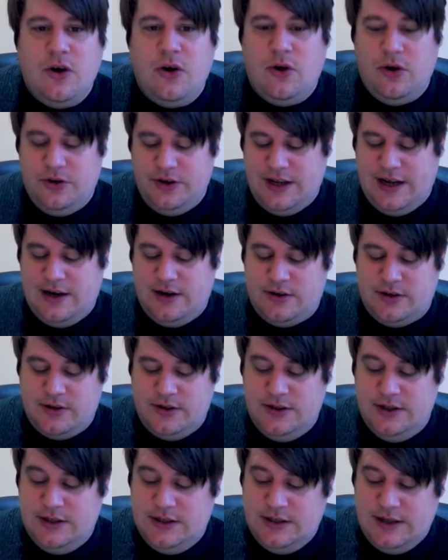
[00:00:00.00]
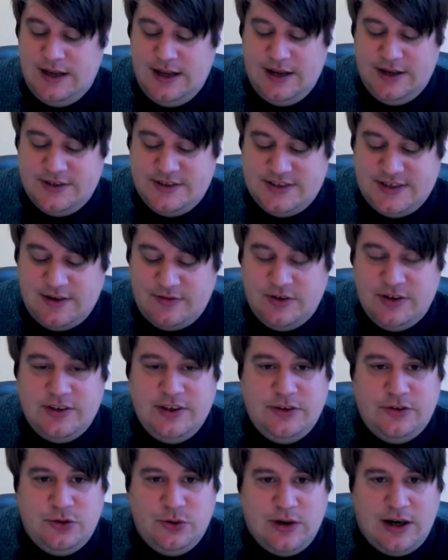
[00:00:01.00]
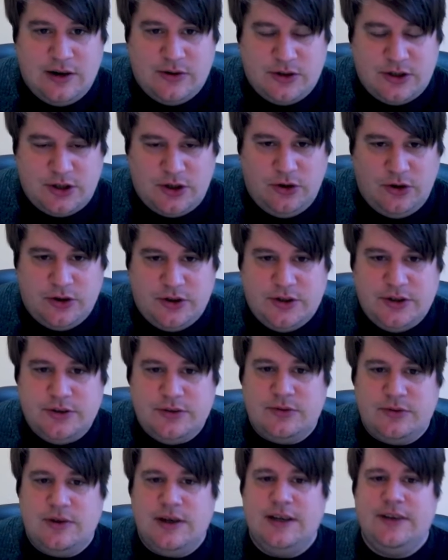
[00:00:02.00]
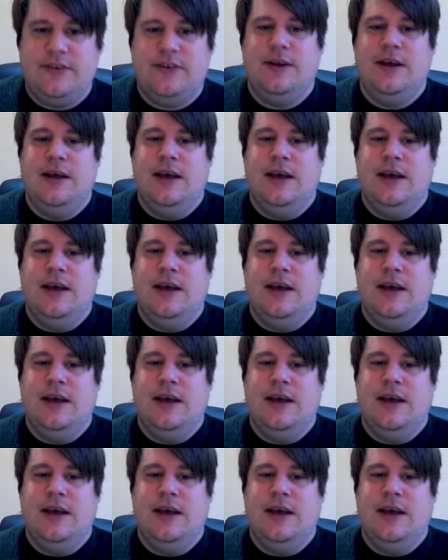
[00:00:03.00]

on our 72-hour clock, right?